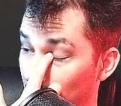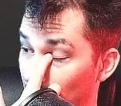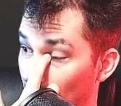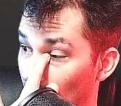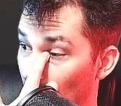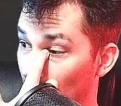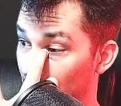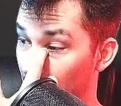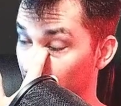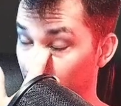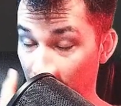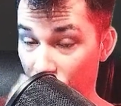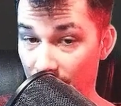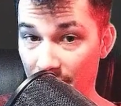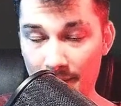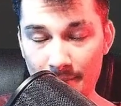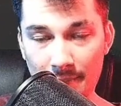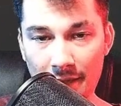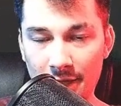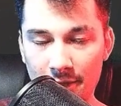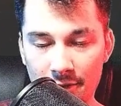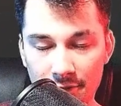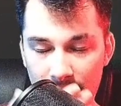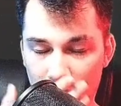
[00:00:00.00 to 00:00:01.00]
I don't think
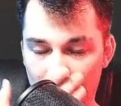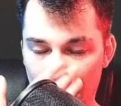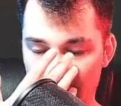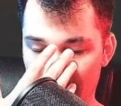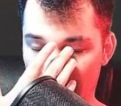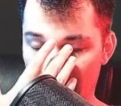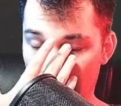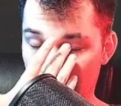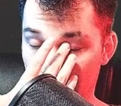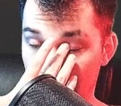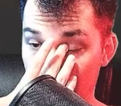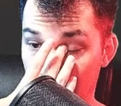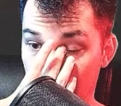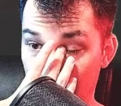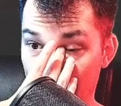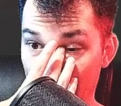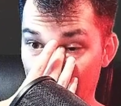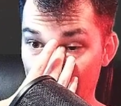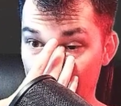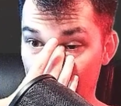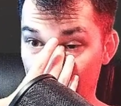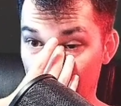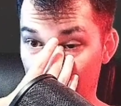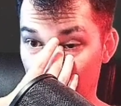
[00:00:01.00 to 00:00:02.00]
microtransactions
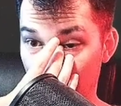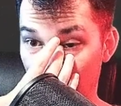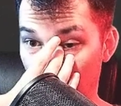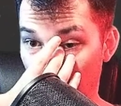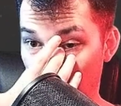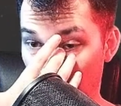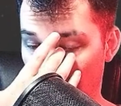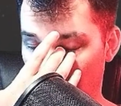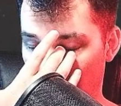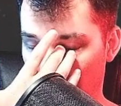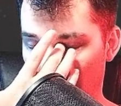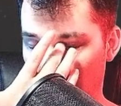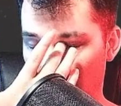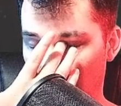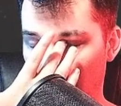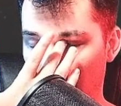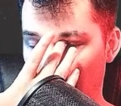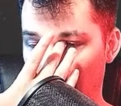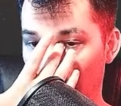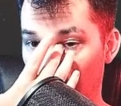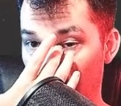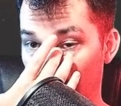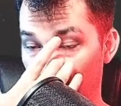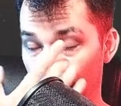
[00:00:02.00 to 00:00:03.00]

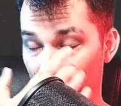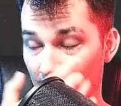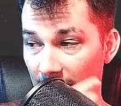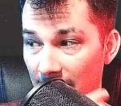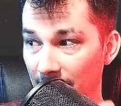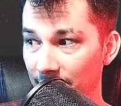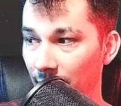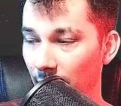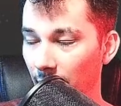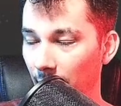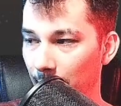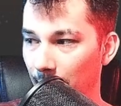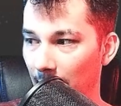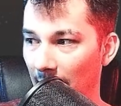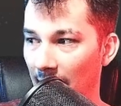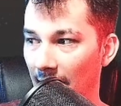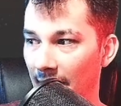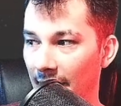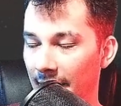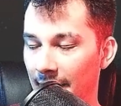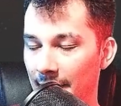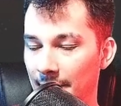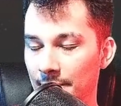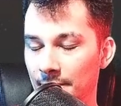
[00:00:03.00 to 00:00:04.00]
are evil
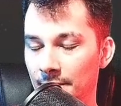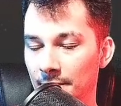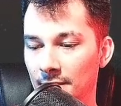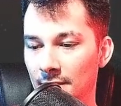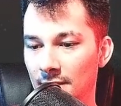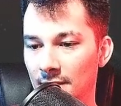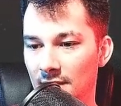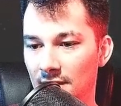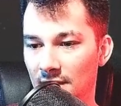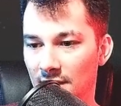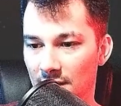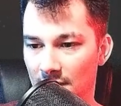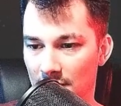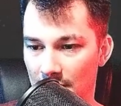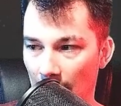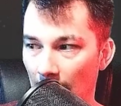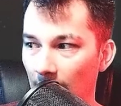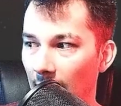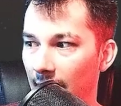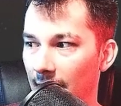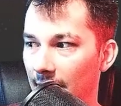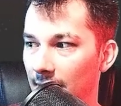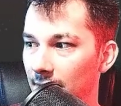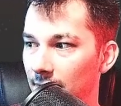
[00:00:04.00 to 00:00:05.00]
by
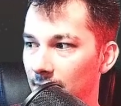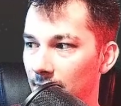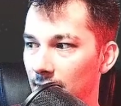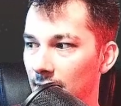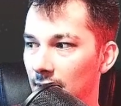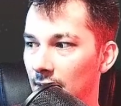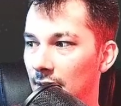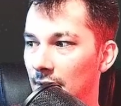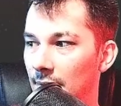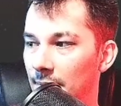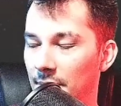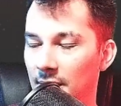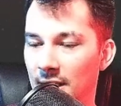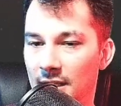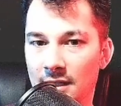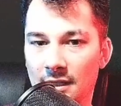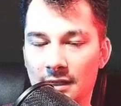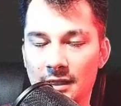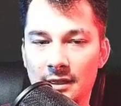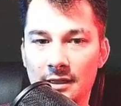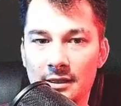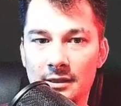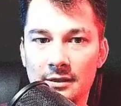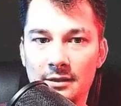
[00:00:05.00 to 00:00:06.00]
design,
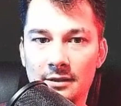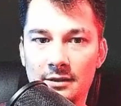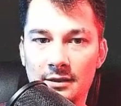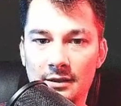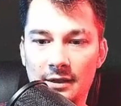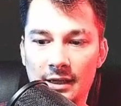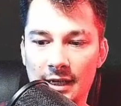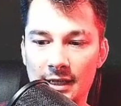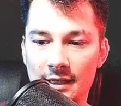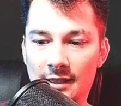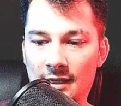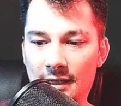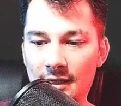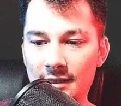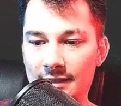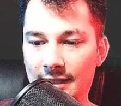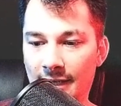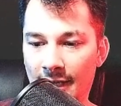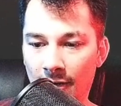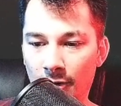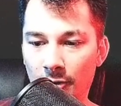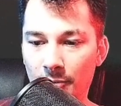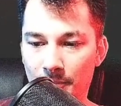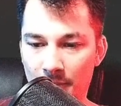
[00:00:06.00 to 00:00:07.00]
because it does
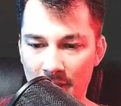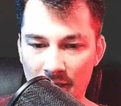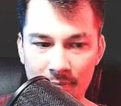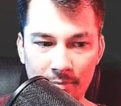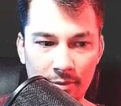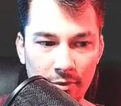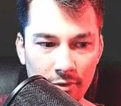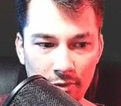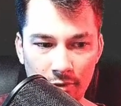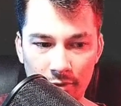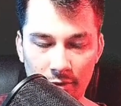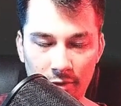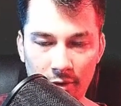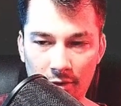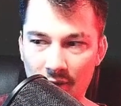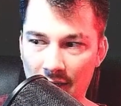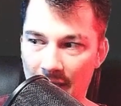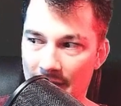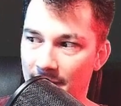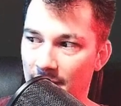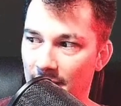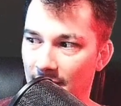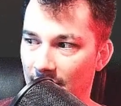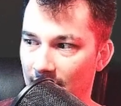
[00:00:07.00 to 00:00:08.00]
help people who don't
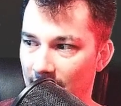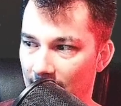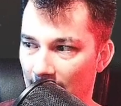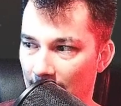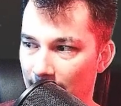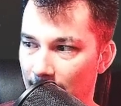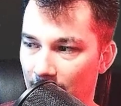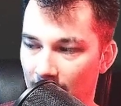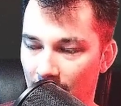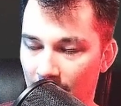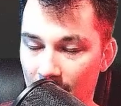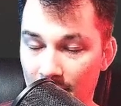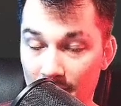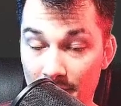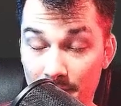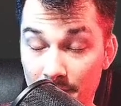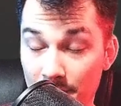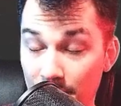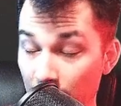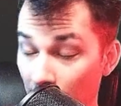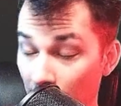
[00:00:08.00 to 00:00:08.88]
have a lot of time cut in.